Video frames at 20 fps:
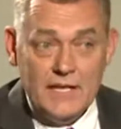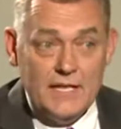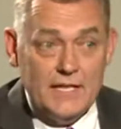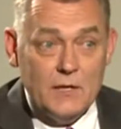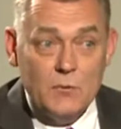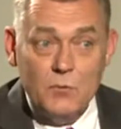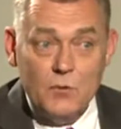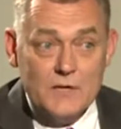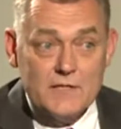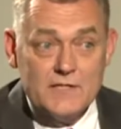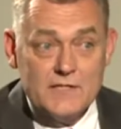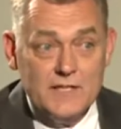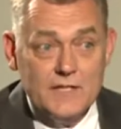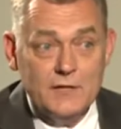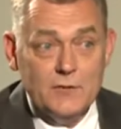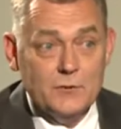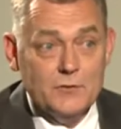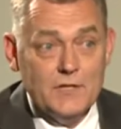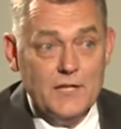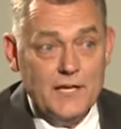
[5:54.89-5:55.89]
any one
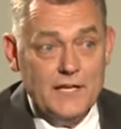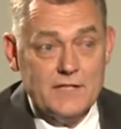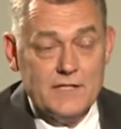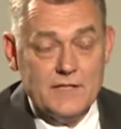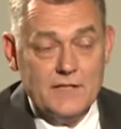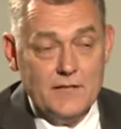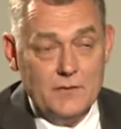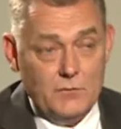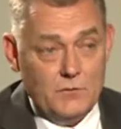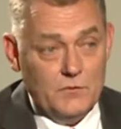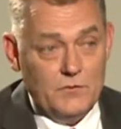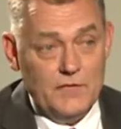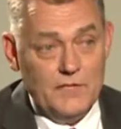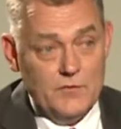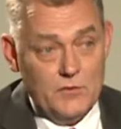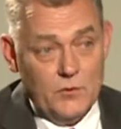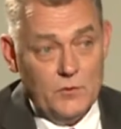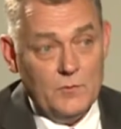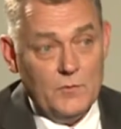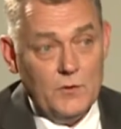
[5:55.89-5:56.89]
single test that will
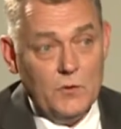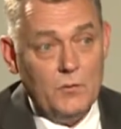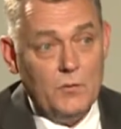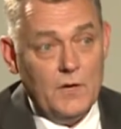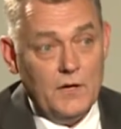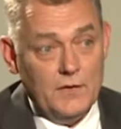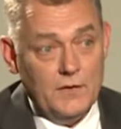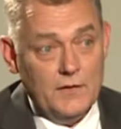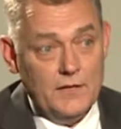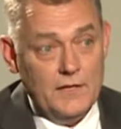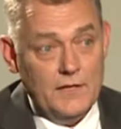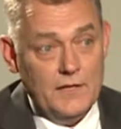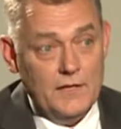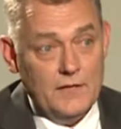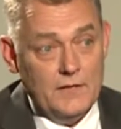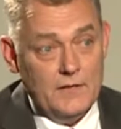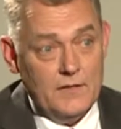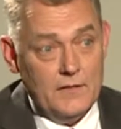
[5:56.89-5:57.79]
determine quality.